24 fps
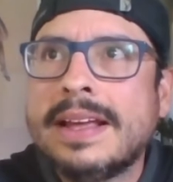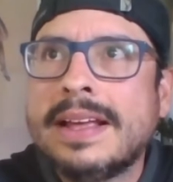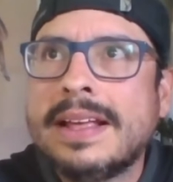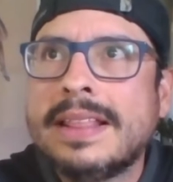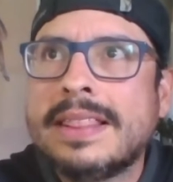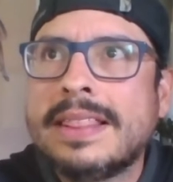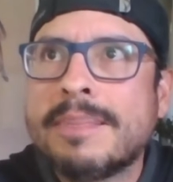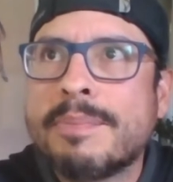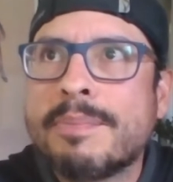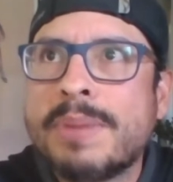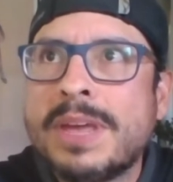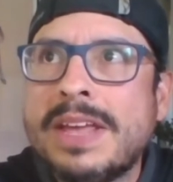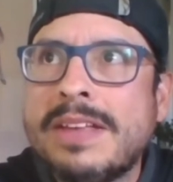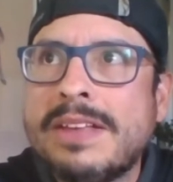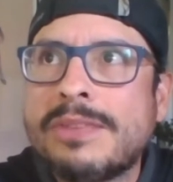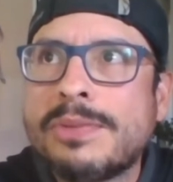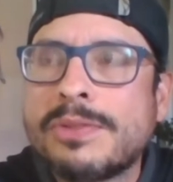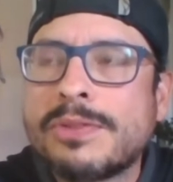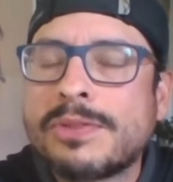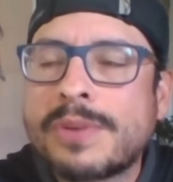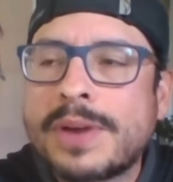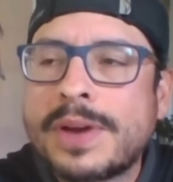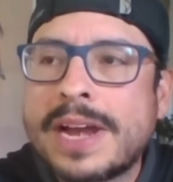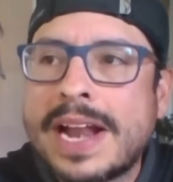the piece
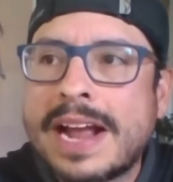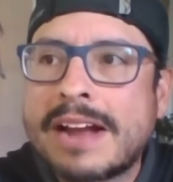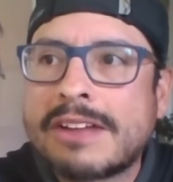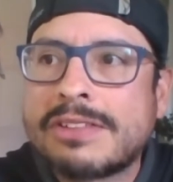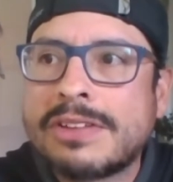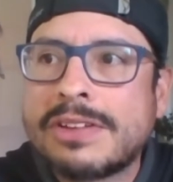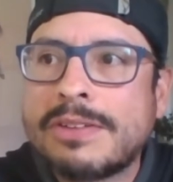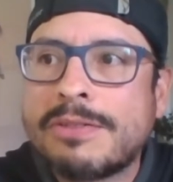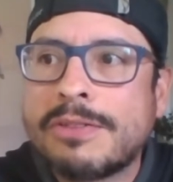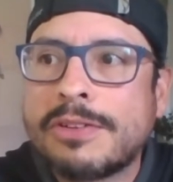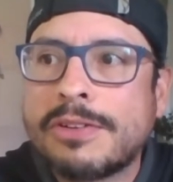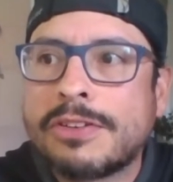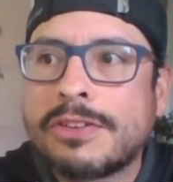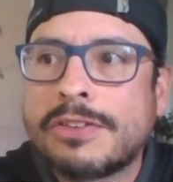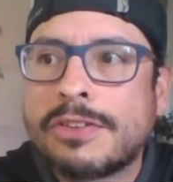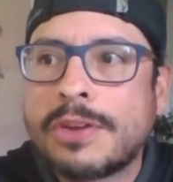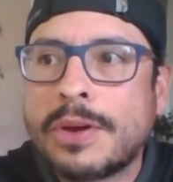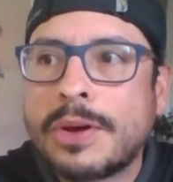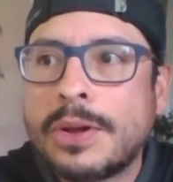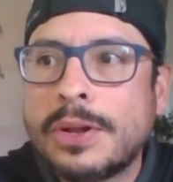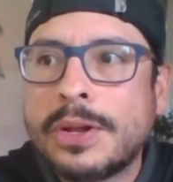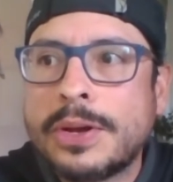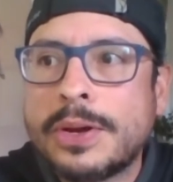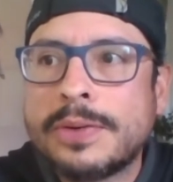was written actually for
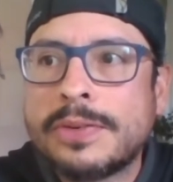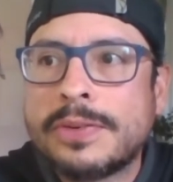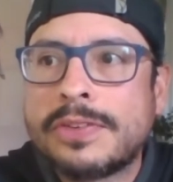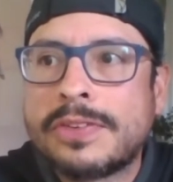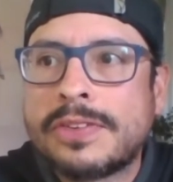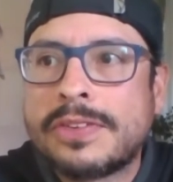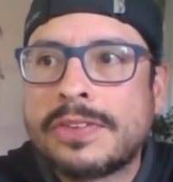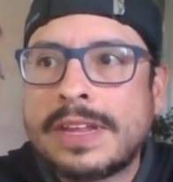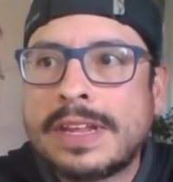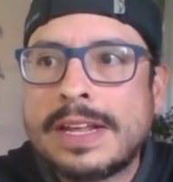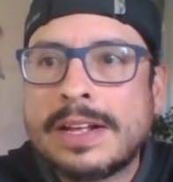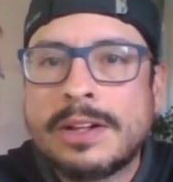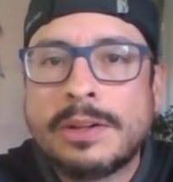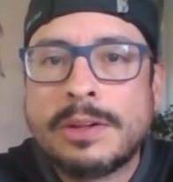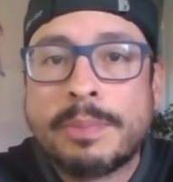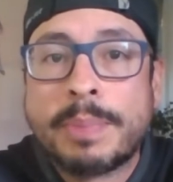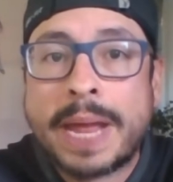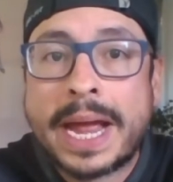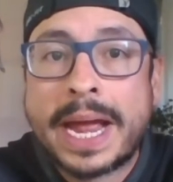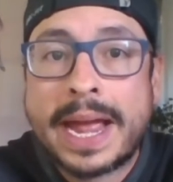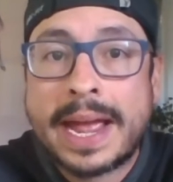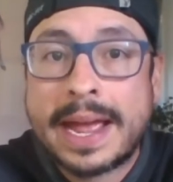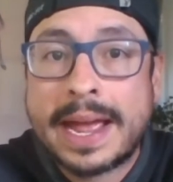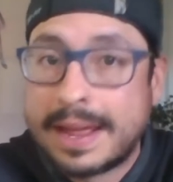solo steel
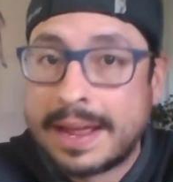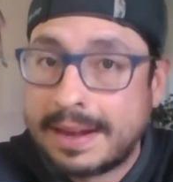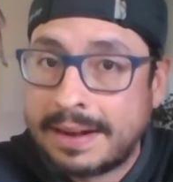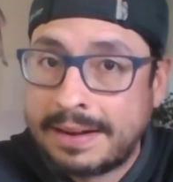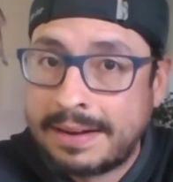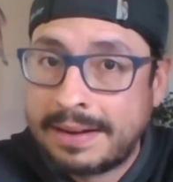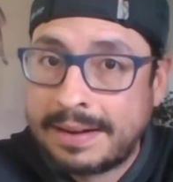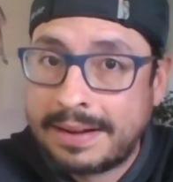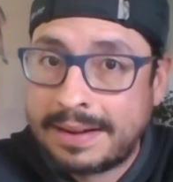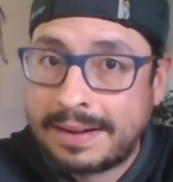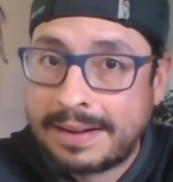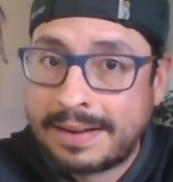pan,